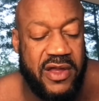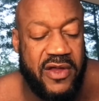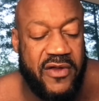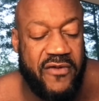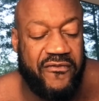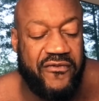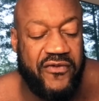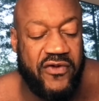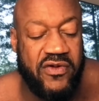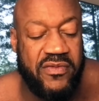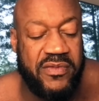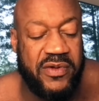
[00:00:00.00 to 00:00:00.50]

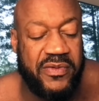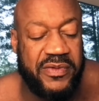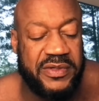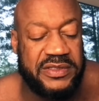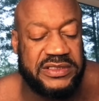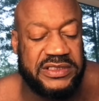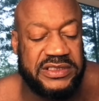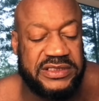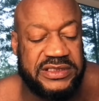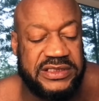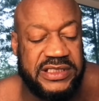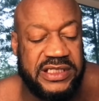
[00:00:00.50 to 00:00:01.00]
Fulmer
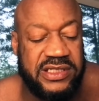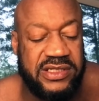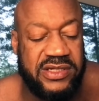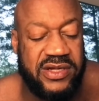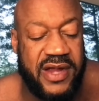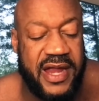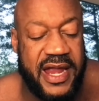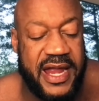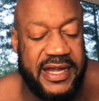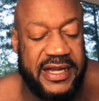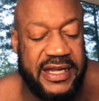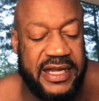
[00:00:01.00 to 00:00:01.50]
was a
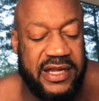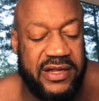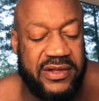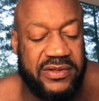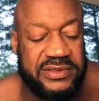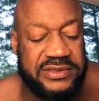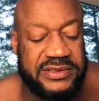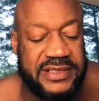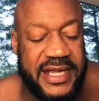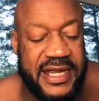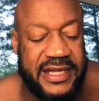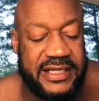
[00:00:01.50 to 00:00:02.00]
senior at
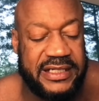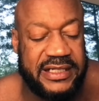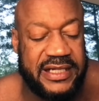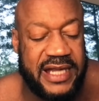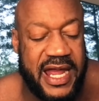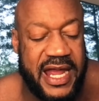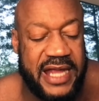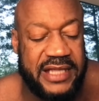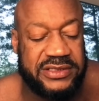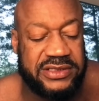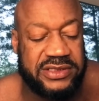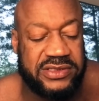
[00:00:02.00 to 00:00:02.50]
Eagles Landing
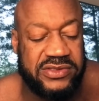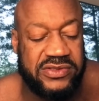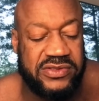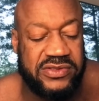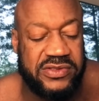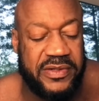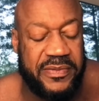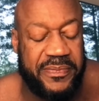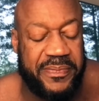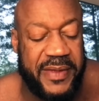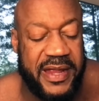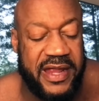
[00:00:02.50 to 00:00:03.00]
High
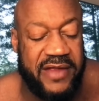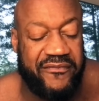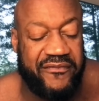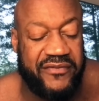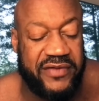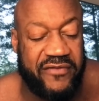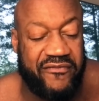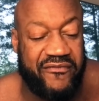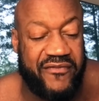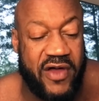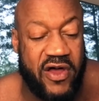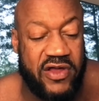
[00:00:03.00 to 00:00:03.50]
School and played for
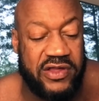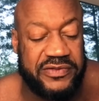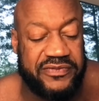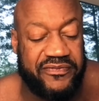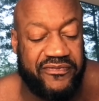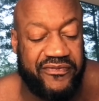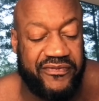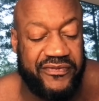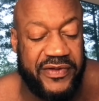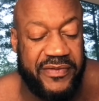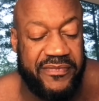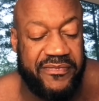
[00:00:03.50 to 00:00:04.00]
the
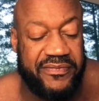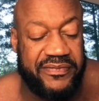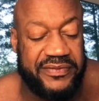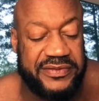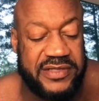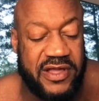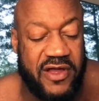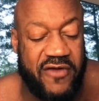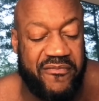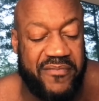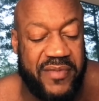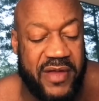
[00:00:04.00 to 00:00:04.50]

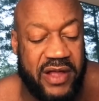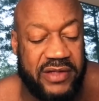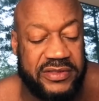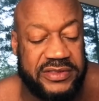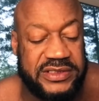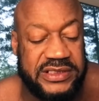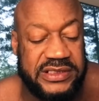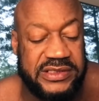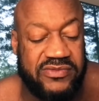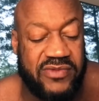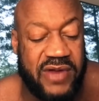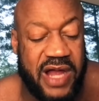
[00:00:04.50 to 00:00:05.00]
softball team.